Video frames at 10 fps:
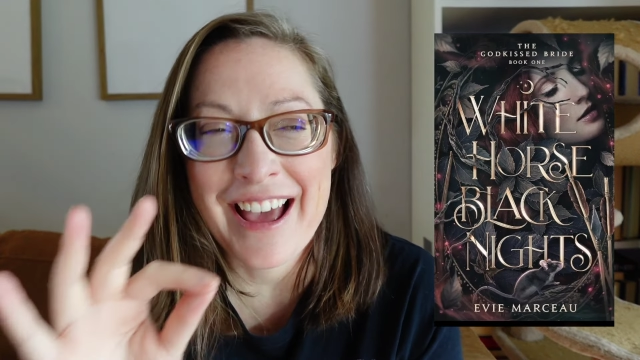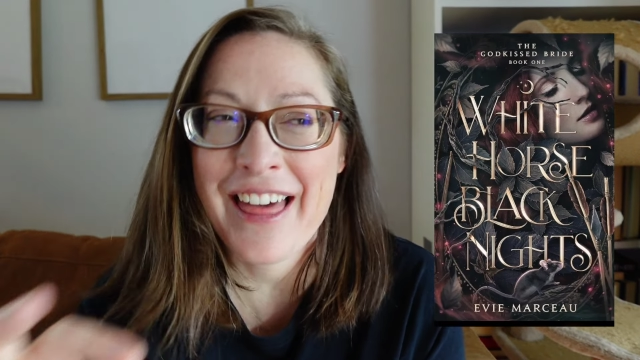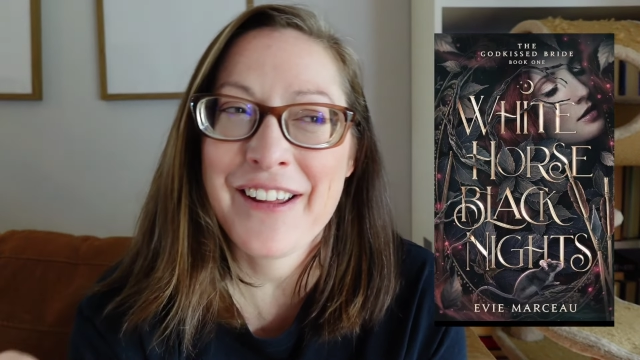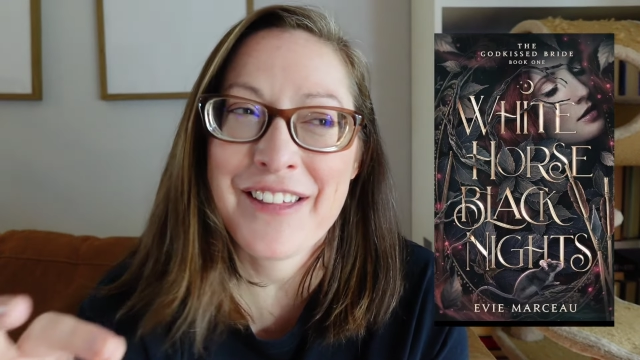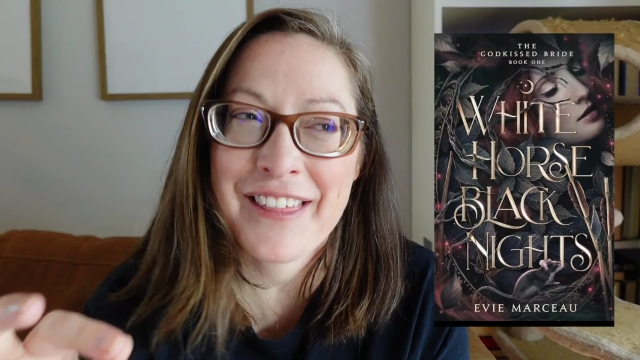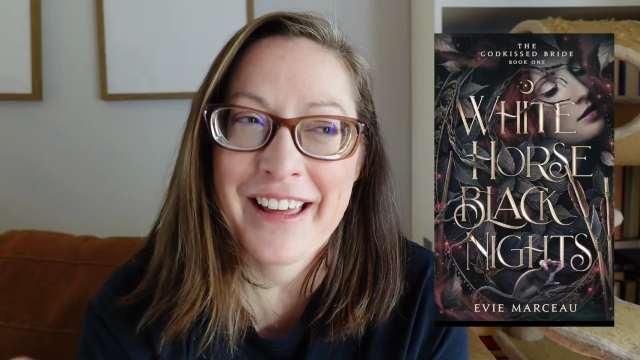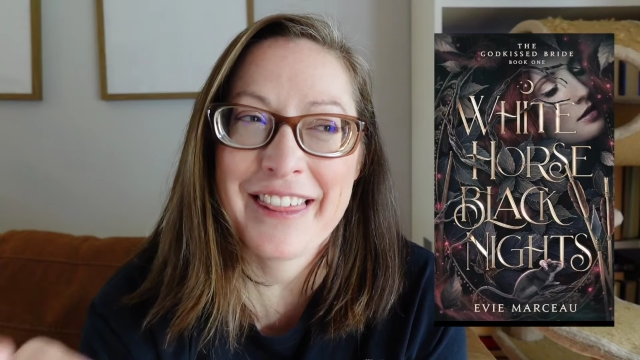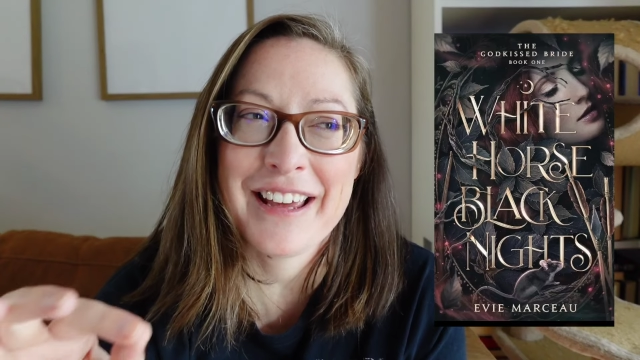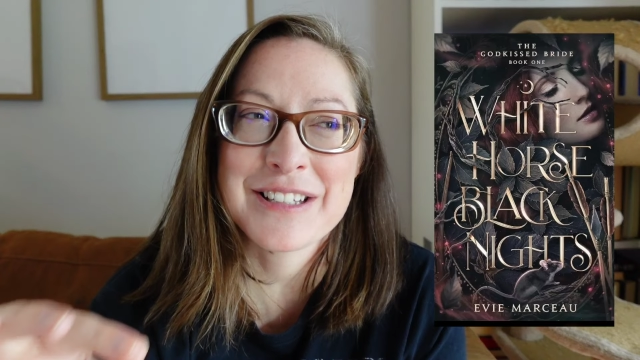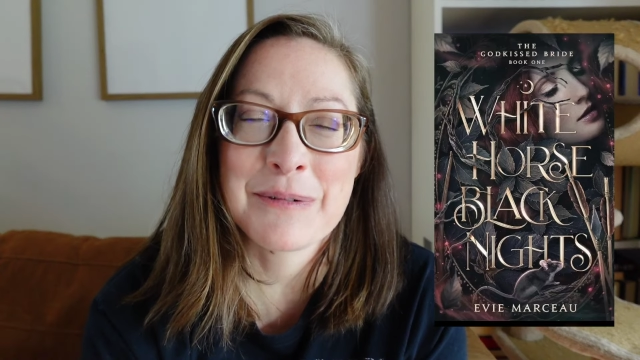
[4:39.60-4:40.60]
other
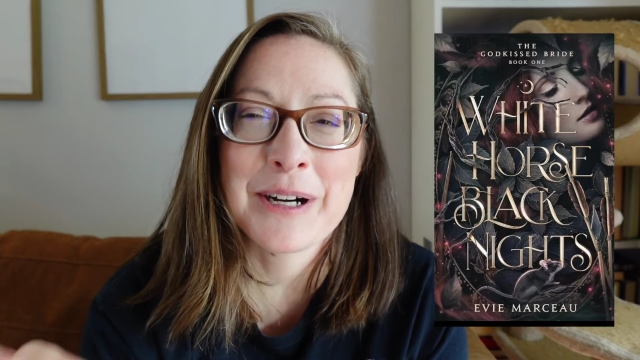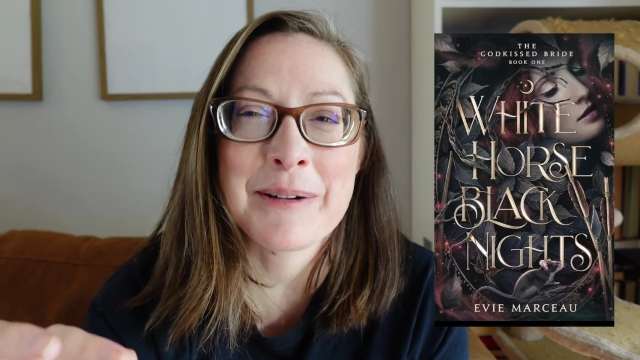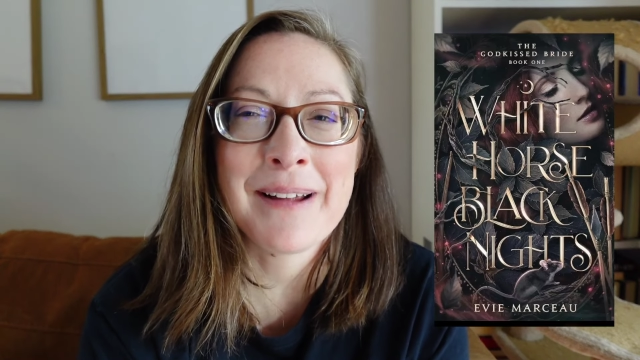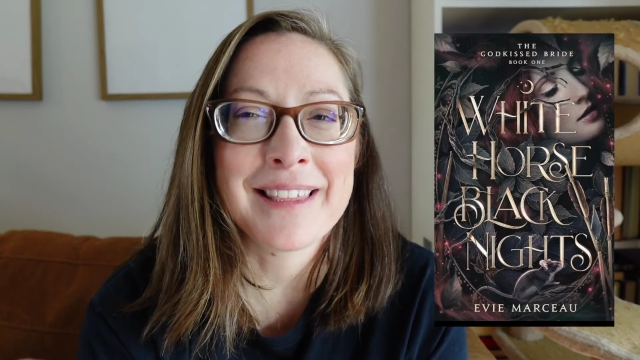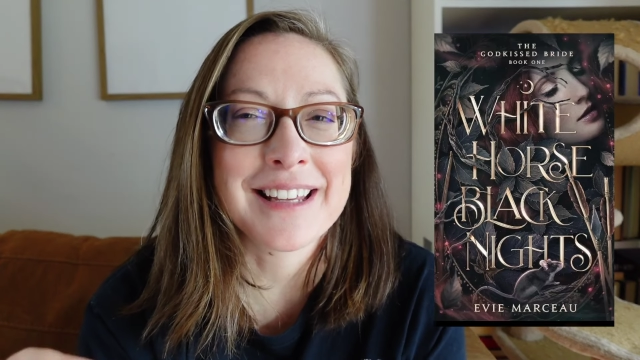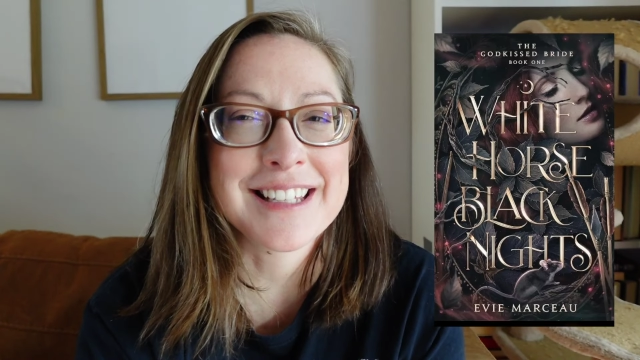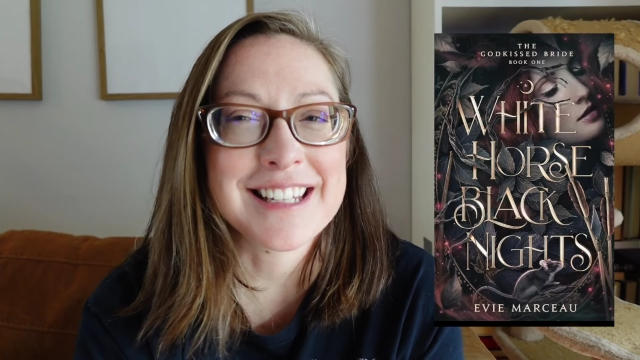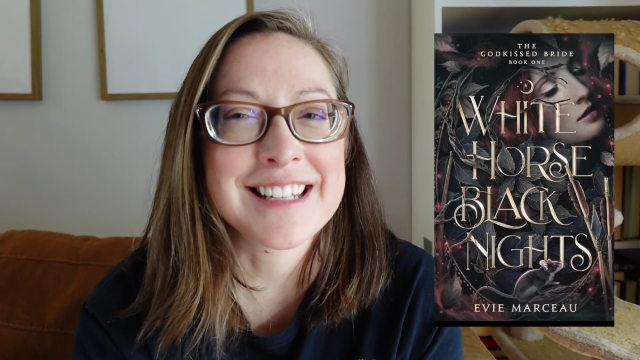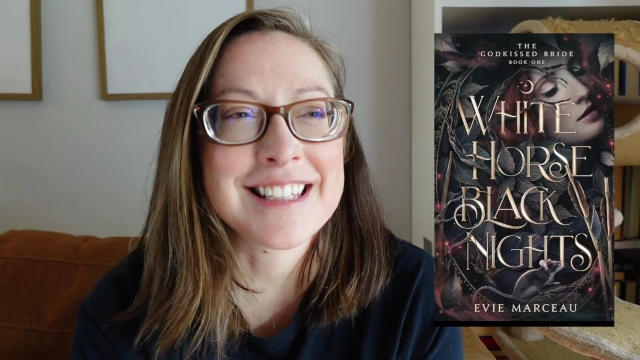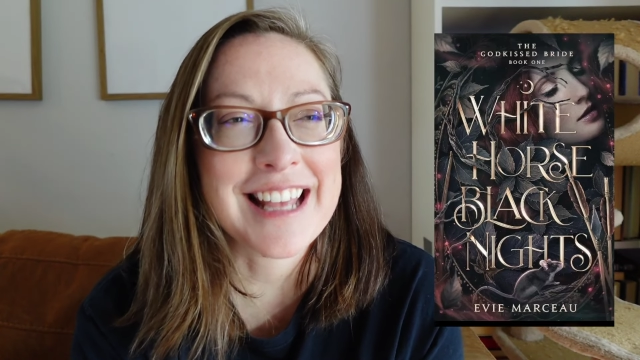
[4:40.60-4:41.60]
thing that's weird about this
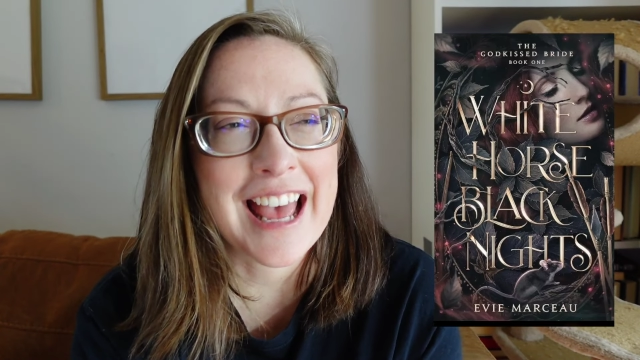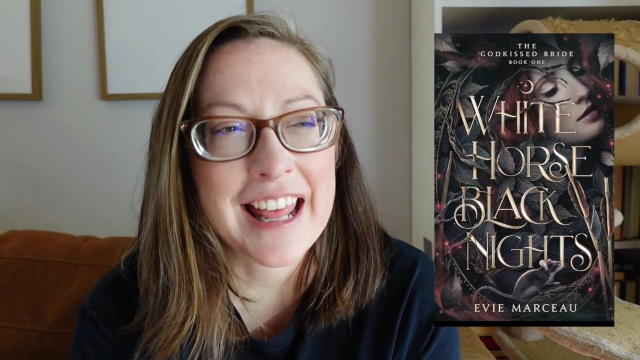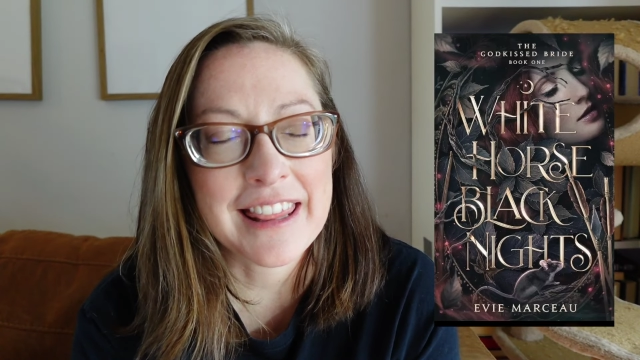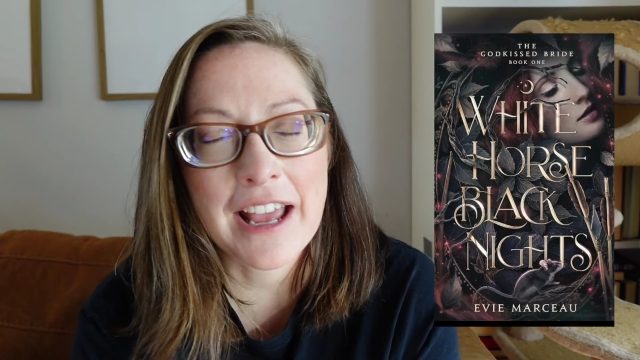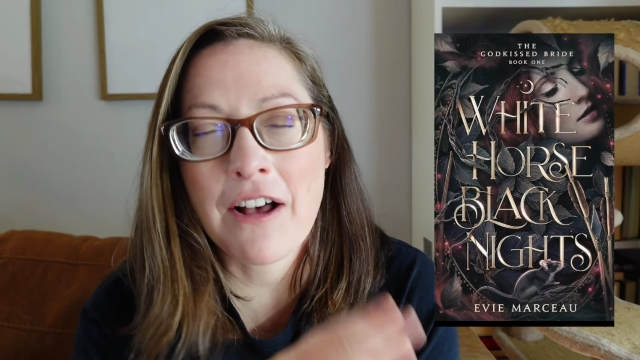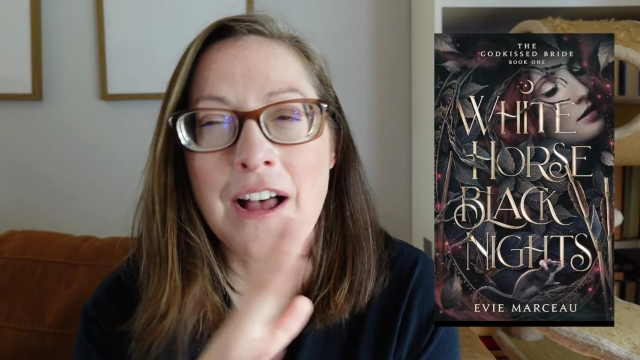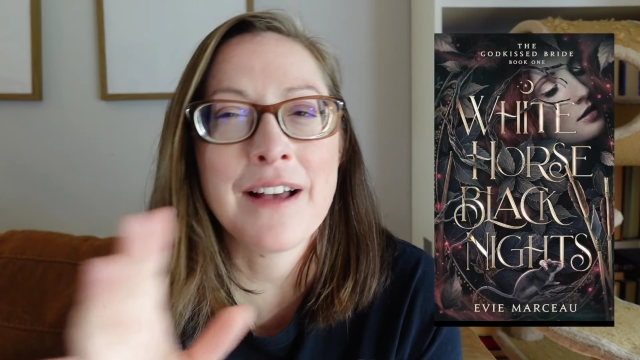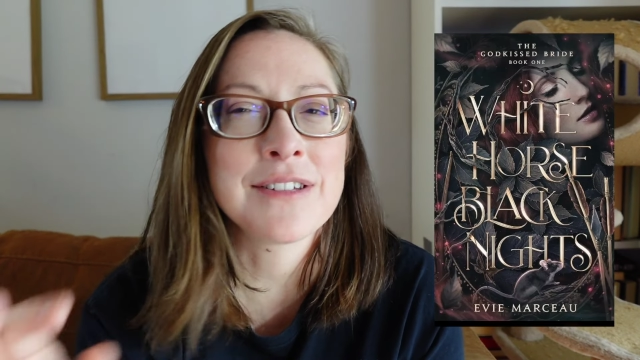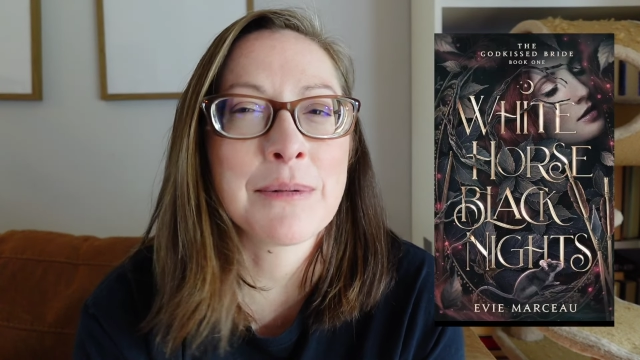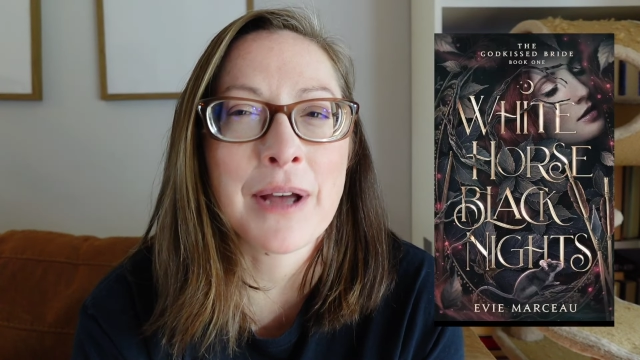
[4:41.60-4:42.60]
is that they all
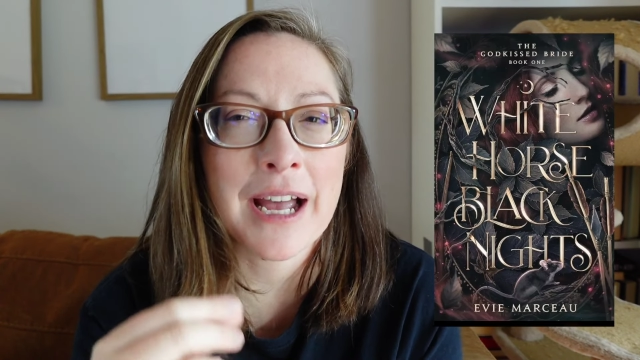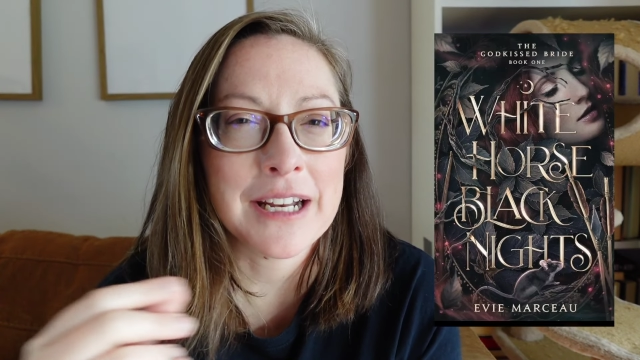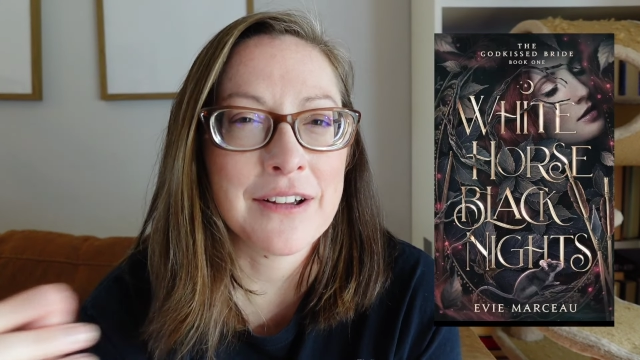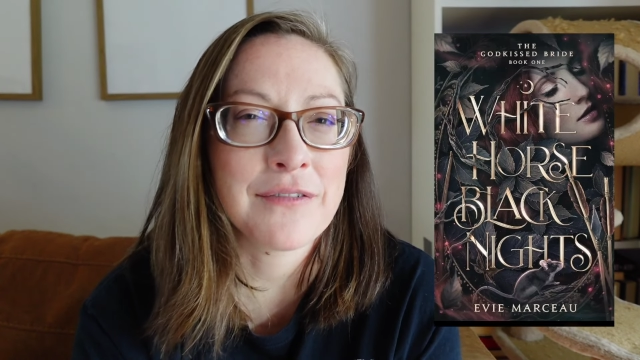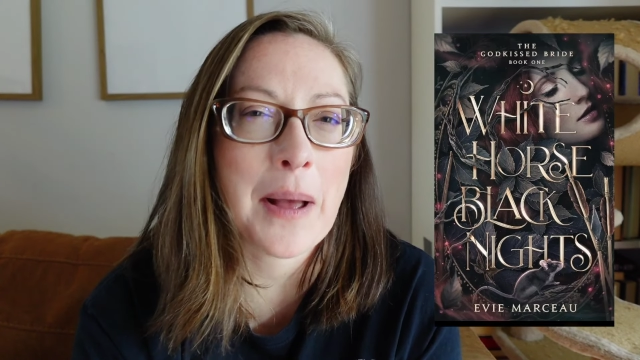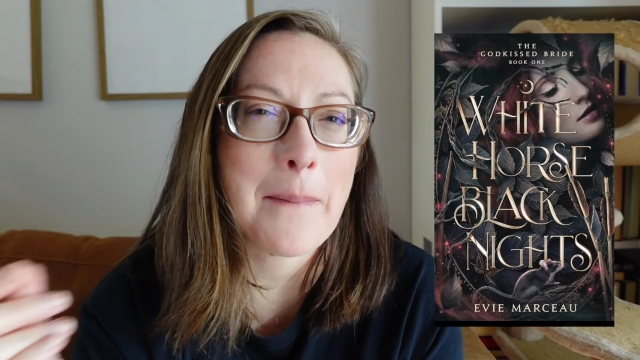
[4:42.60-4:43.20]
have some kind of